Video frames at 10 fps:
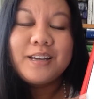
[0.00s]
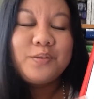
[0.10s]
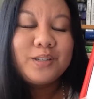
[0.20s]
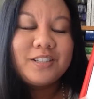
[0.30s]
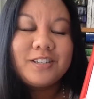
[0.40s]
it
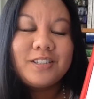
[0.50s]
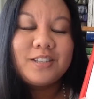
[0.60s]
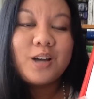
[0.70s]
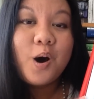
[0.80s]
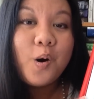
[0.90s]
was
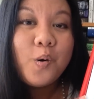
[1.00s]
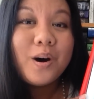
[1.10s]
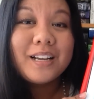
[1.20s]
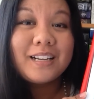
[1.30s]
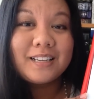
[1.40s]
just so
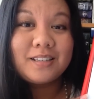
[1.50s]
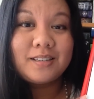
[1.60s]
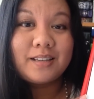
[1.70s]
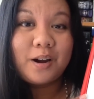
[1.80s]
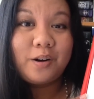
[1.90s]

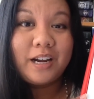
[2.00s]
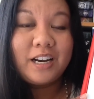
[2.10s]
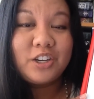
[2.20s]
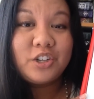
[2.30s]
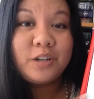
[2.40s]
unnecessary
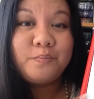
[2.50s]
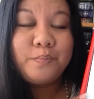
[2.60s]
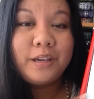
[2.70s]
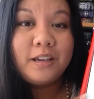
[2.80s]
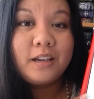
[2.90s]
and it shouldn't
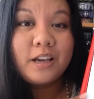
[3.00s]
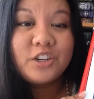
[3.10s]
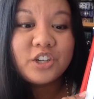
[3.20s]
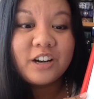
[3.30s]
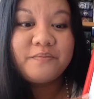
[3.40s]
be it
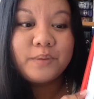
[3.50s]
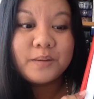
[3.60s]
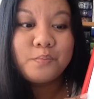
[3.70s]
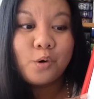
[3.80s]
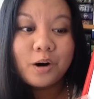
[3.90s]
should have
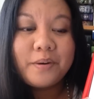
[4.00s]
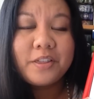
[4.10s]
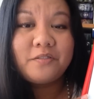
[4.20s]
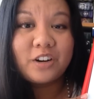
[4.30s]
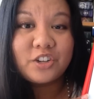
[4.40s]
been more about
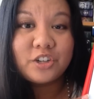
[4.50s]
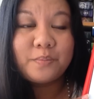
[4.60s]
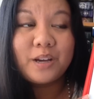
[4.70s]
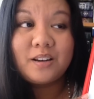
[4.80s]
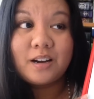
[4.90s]
the friendship
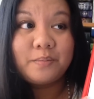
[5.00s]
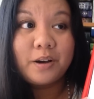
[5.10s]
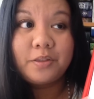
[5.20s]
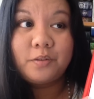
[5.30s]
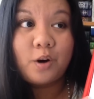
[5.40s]
and not
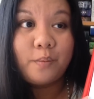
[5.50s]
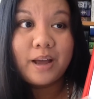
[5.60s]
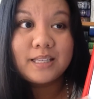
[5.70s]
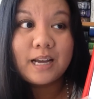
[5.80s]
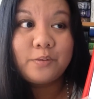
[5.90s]
about the
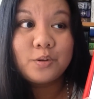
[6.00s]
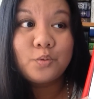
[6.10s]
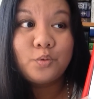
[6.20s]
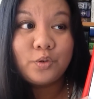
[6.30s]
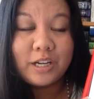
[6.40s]
romance i was
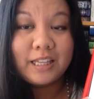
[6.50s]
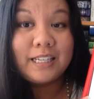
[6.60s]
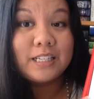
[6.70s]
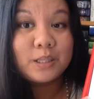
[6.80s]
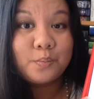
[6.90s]
really
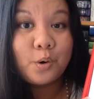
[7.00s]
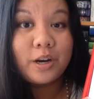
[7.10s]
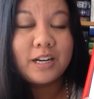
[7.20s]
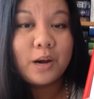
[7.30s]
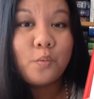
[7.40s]

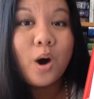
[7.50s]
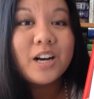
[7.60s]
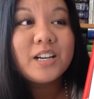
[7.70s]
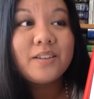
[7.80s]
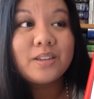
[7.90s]
disappointed i
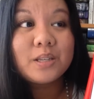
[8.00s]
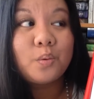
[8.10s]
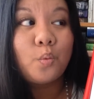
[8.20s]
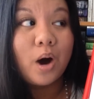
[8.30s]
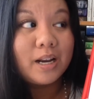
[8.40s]
wanted to give this a
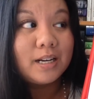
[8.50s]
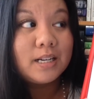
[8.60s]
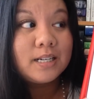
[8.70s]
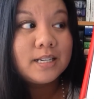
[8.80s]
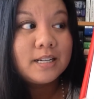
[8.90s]

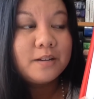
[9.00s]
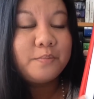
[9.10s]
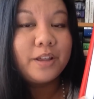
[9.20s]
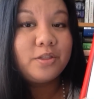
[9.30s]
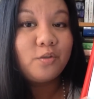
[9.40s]
one
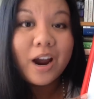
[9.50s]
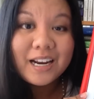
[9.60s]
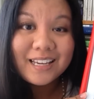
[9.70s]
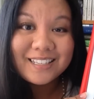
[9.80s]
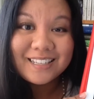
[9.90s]
but the
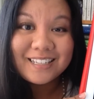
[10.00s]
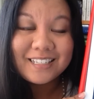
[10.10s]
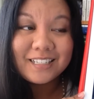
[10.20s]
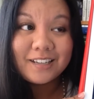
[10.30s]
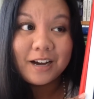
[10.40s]
writing
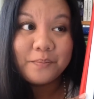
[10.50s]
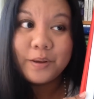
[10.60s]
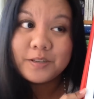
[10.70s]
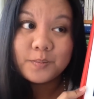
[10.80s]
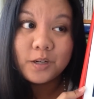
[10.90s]
isn't
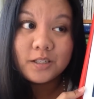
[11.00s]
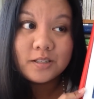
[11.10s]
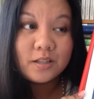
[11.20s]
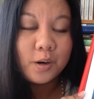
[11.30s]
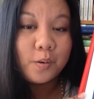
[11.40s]
abysmal,
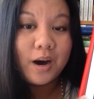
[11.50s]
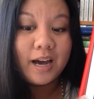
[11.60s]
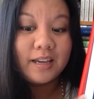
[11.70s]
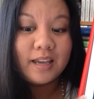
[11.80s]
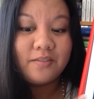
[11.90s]
so
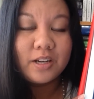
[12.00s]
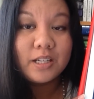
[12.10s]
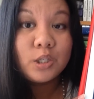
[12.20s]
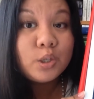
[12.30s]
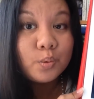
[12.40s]
I gave it
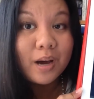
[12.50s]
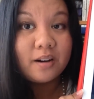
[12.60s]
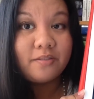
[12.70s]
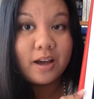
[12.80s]
a 2 out of